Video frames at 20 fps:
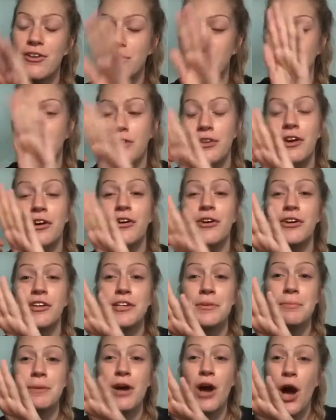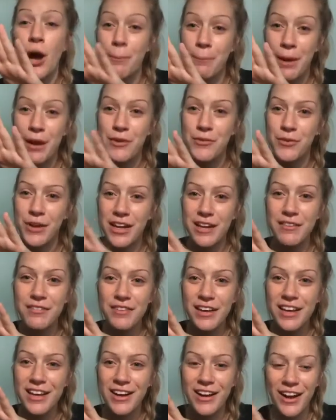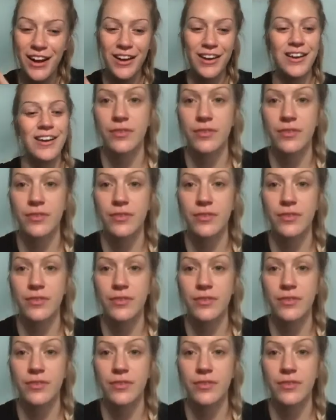so they're going to be on my ring finger.